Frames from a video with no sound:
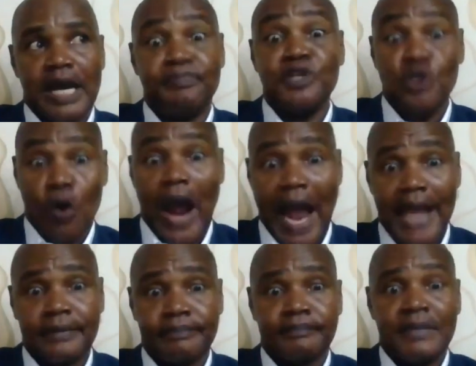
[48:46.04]
BOI
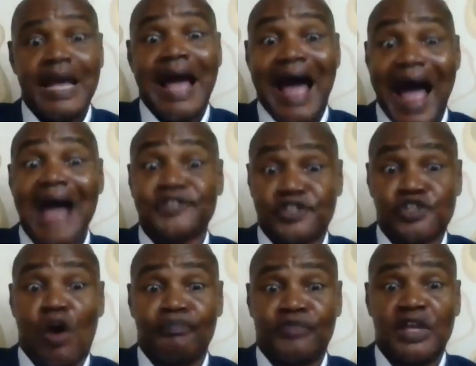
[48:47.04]
has
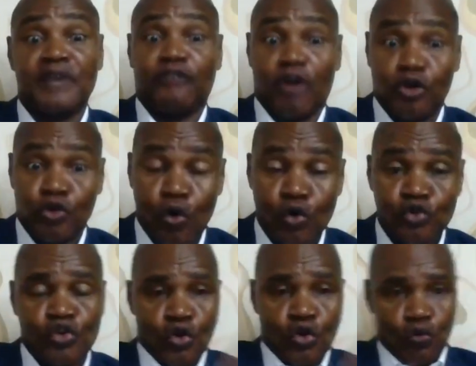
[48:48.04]
something for those
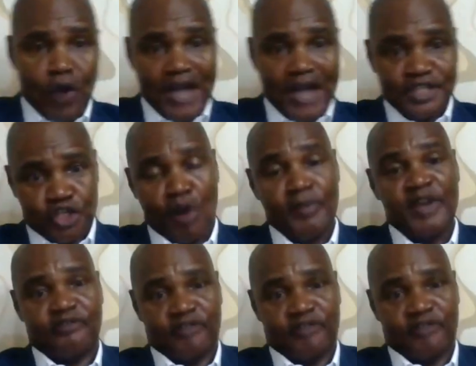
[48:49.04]
who are just
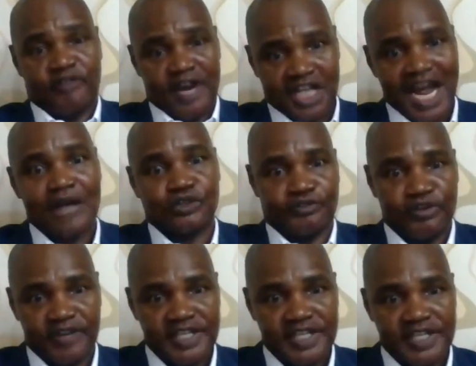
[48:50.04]
coming fresh out of
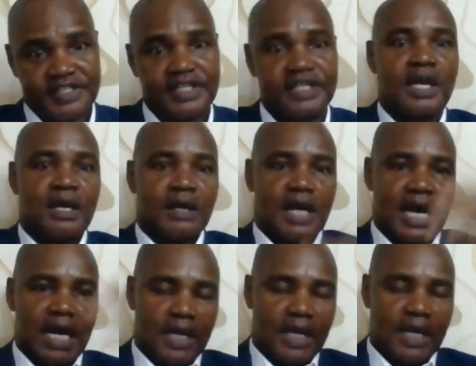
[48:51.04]
university.
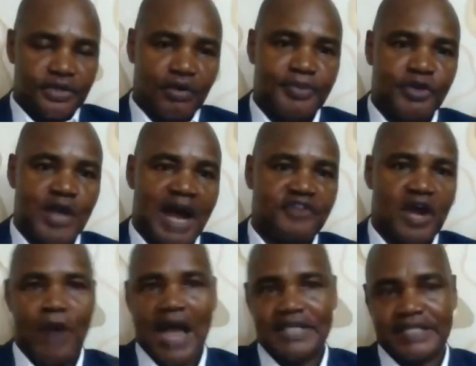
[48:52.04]
Maybe you have
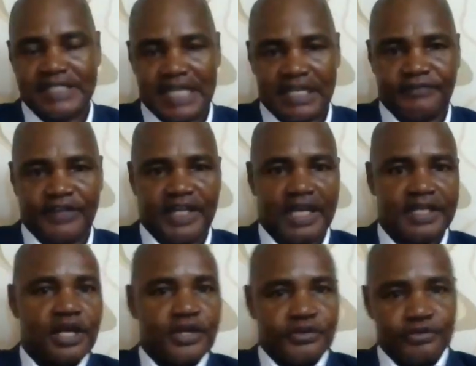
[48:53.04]
your NYC certificate,
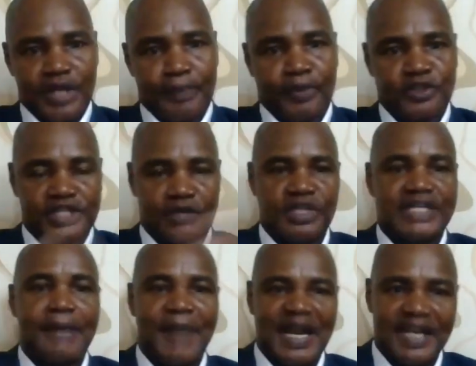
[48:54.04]
you deposit it with
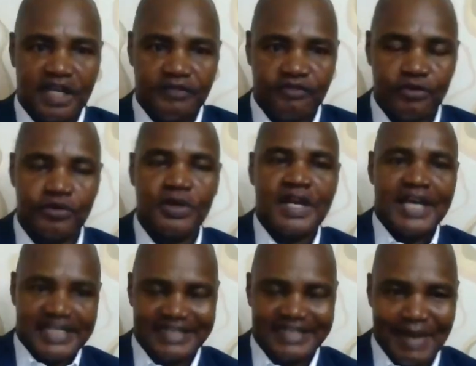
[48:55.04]
them and they give you a
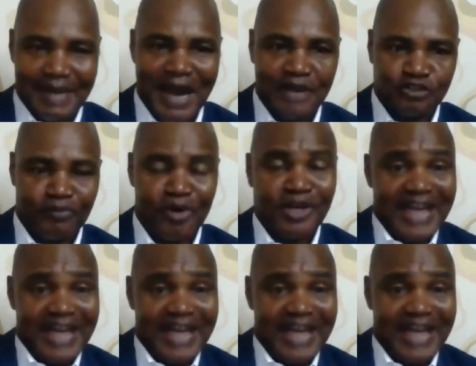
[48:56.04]
certain amount of money.